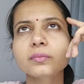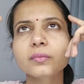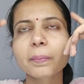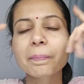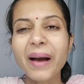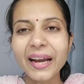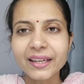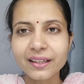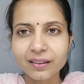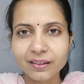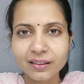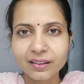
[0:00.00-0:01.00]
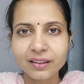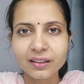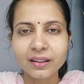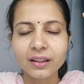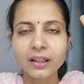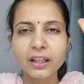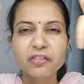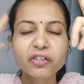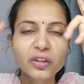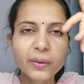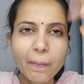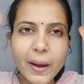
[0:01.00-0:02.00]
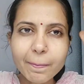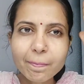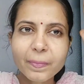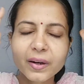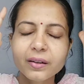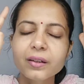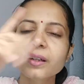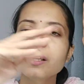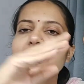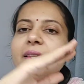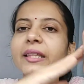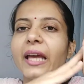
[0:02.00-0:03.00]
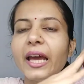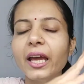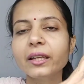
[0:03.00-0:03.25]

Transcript: Michael, if you remember, there